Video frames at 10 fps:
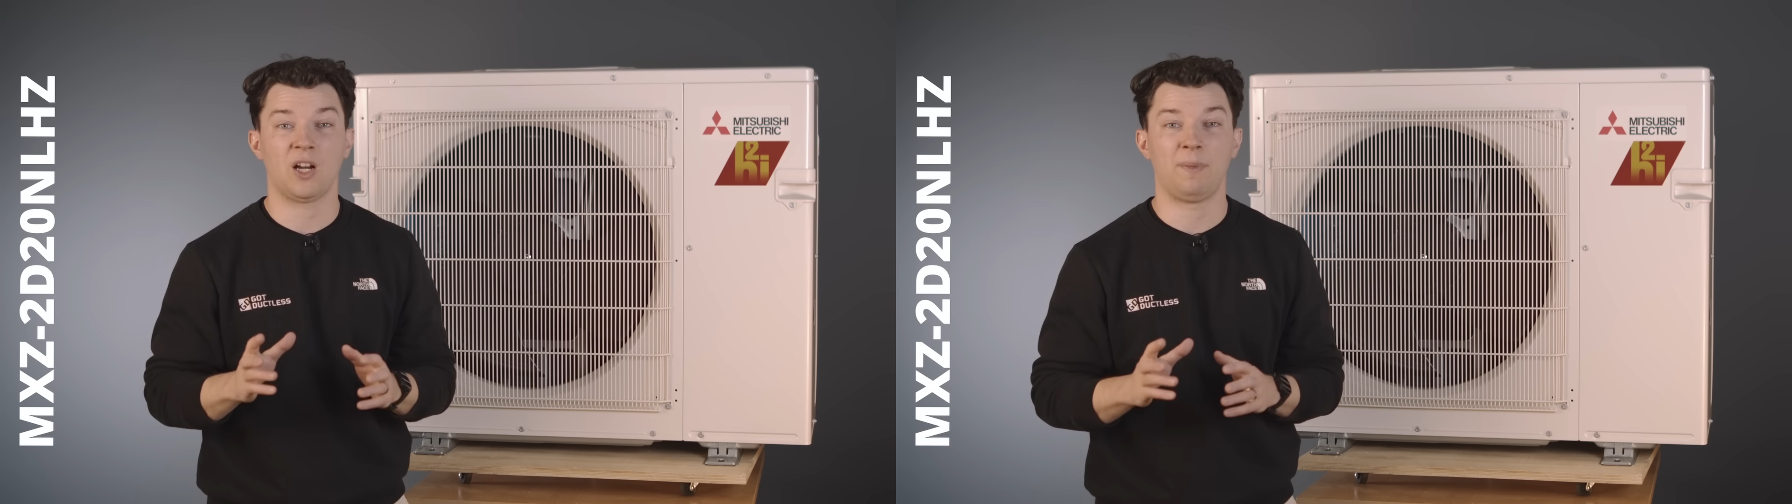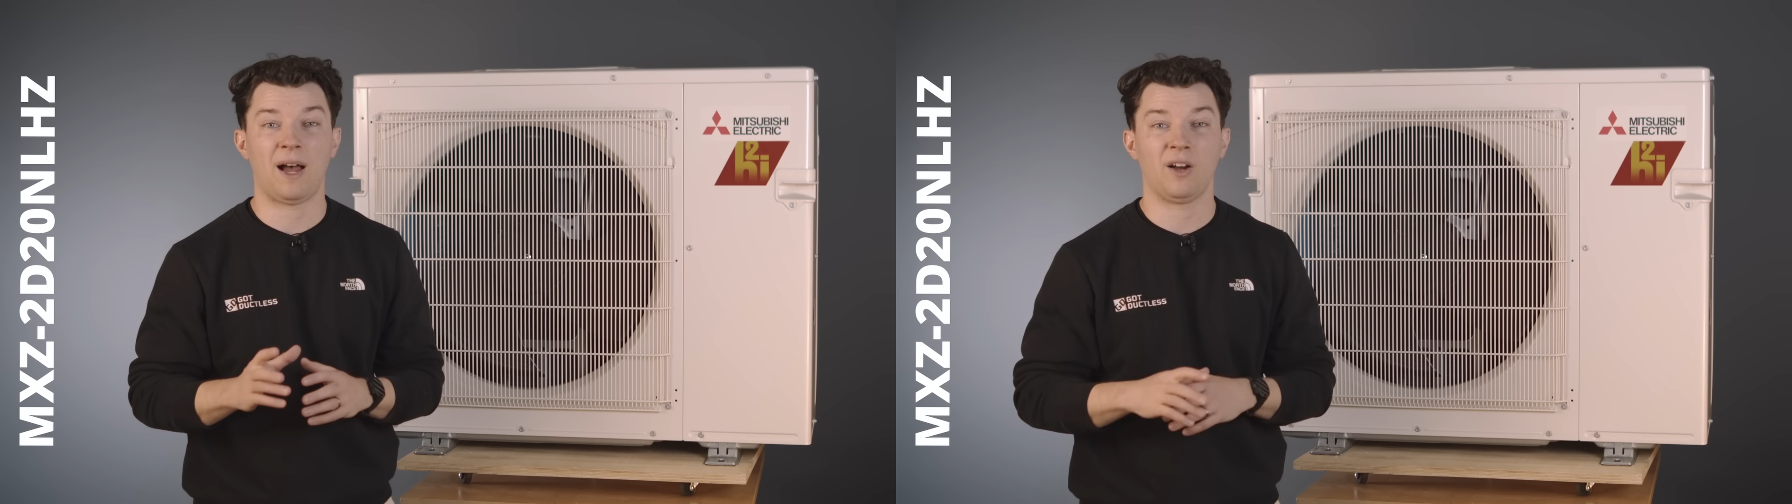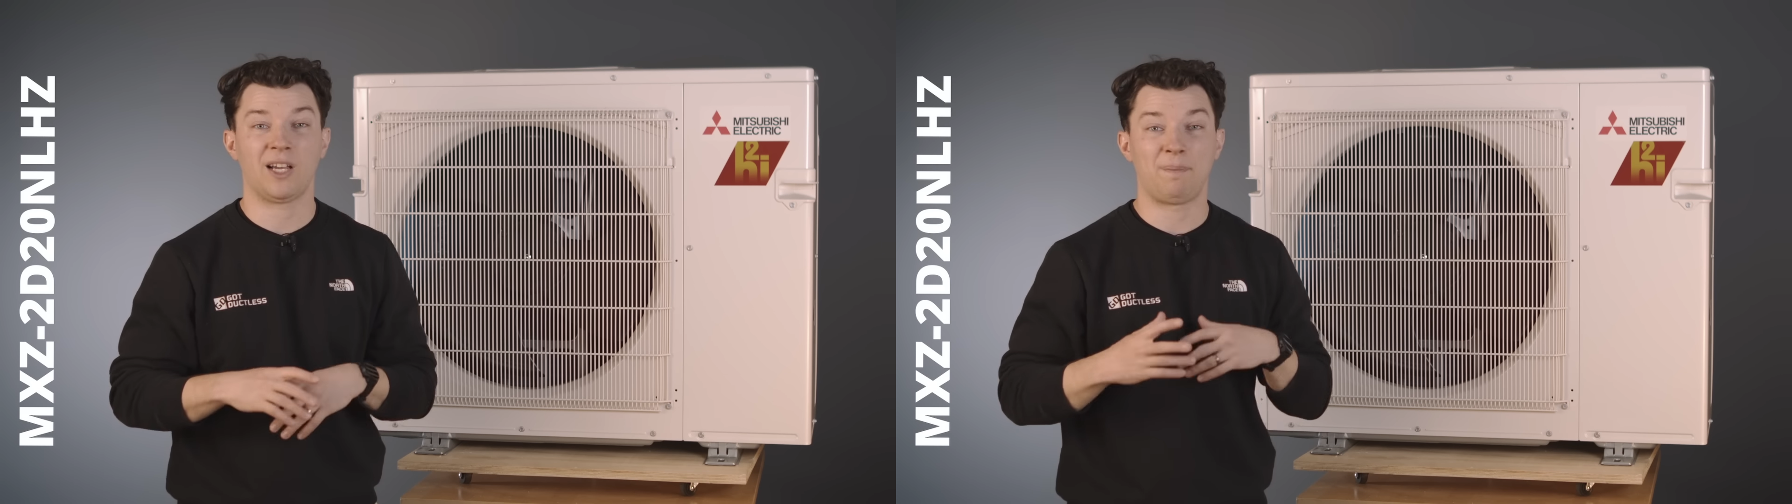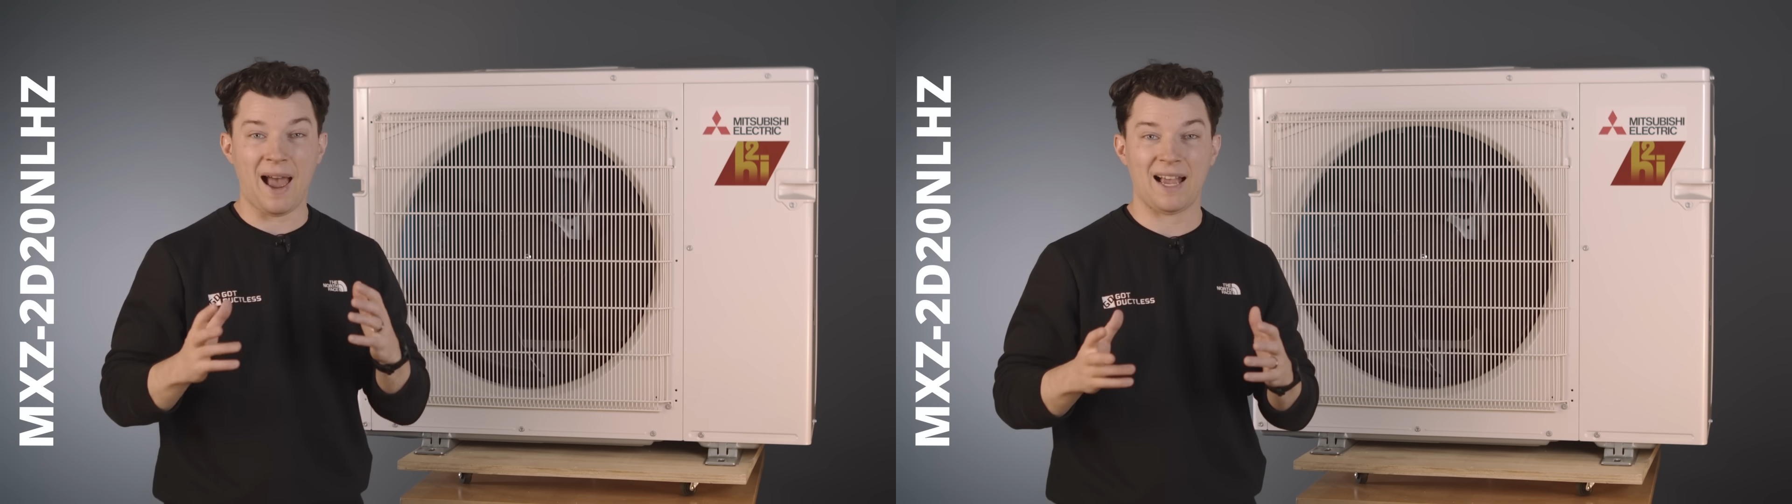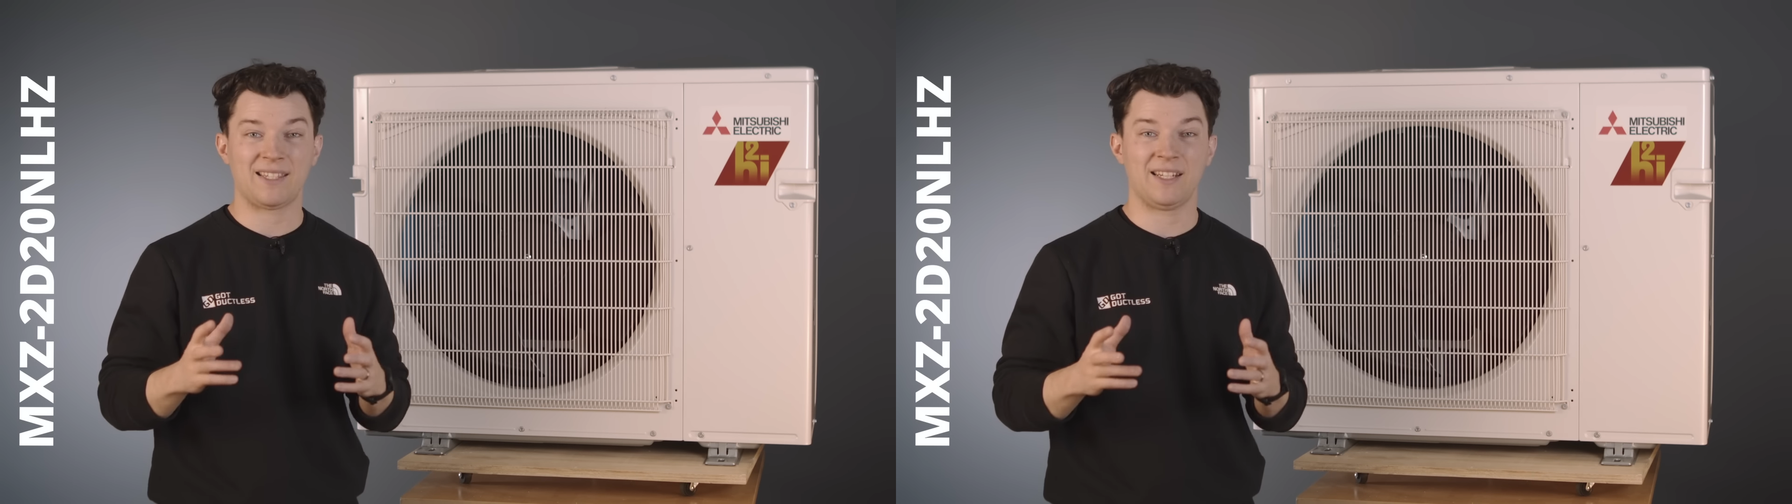about
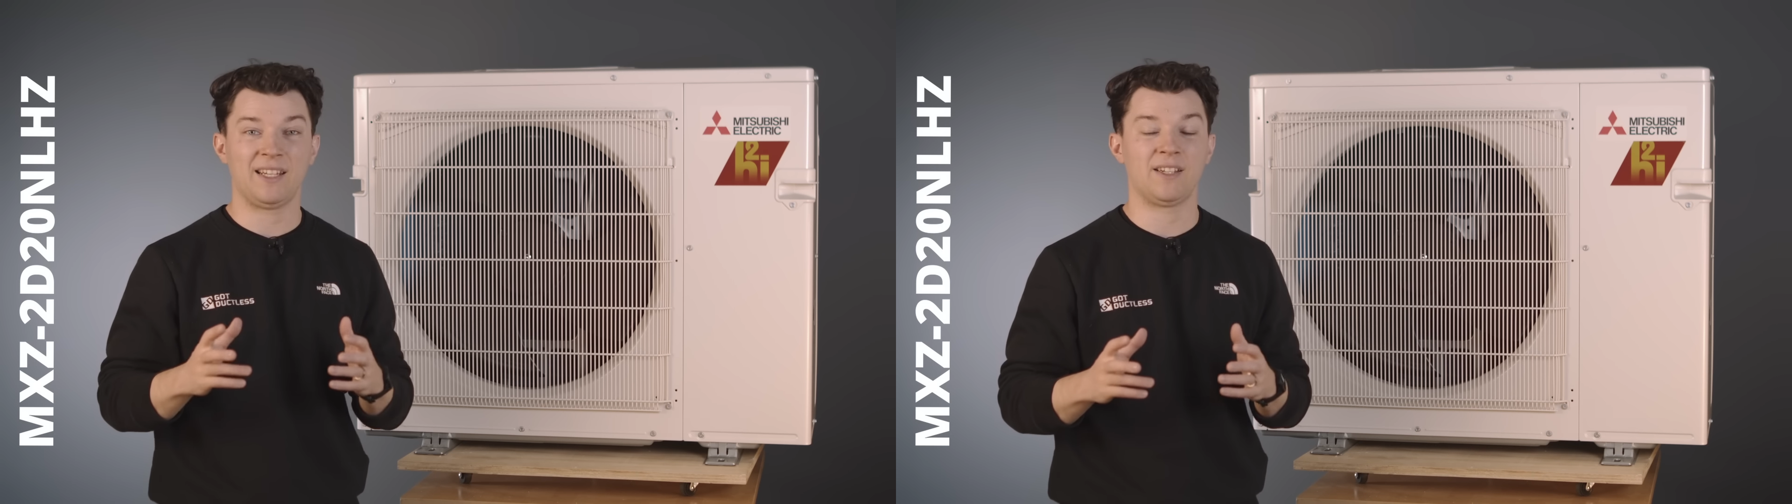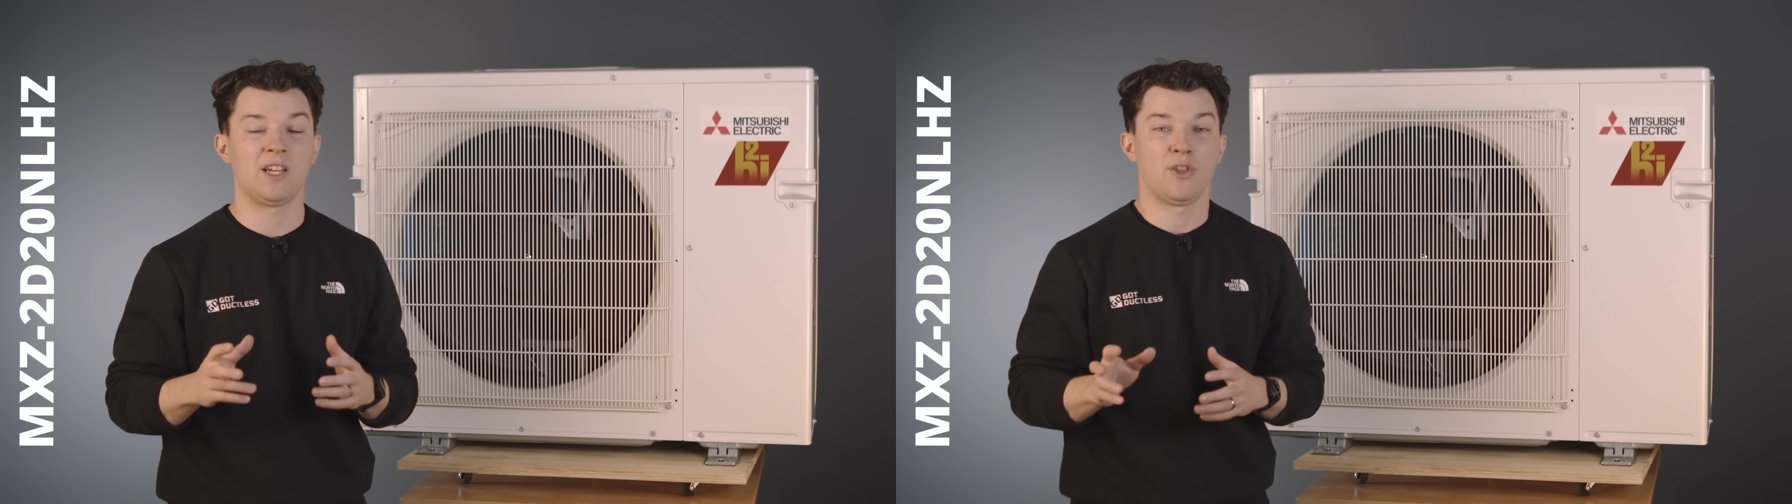capacities,